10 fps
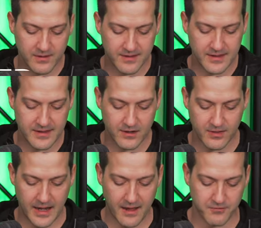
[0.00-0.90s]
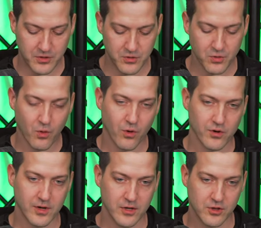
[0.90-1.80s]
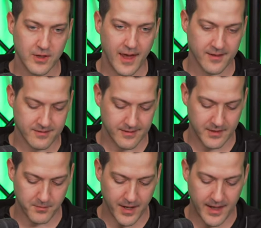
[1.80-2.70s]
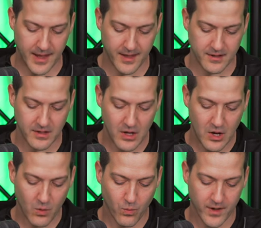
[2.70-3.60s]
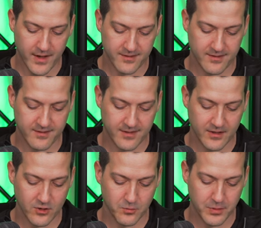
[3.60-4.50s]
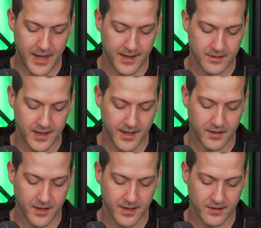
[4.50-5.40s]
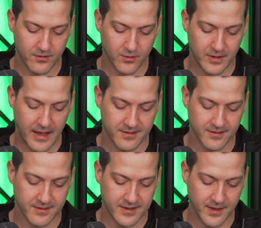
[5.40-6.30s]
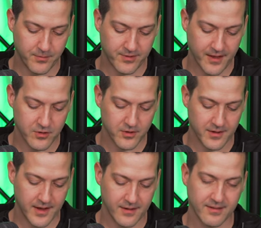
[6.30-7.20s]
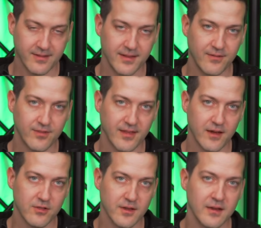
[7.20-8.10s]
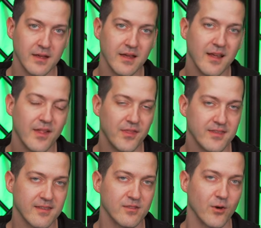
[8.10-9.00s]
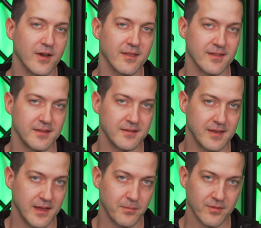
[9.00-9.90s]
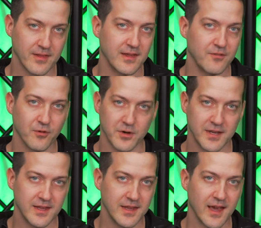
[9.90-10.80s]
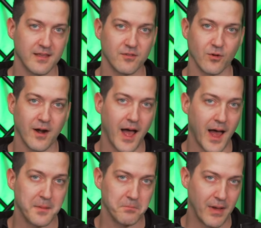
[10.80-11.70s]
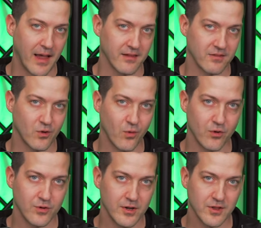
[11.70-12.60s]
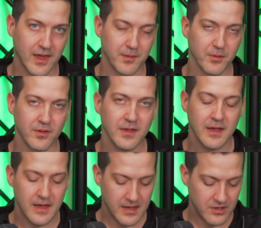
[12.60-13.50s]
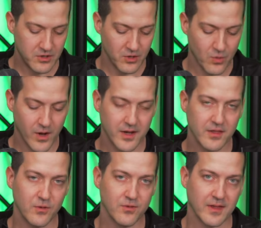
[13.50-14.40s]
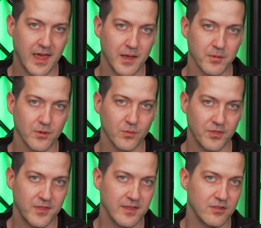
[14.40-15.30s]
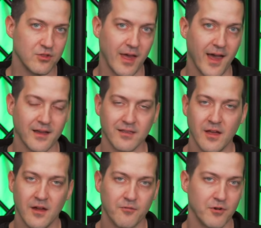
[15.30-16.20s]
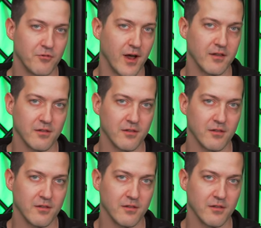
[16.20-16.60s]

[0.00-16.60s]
see here that I have two 1/4 inch jacks in my hand. One has a single black line on it, so it has a tip section and a sleeve section. This is known as a tip sleeve or TS or unbalanced 1/4 inch cable. You don't want to use a cable with these jacks for runs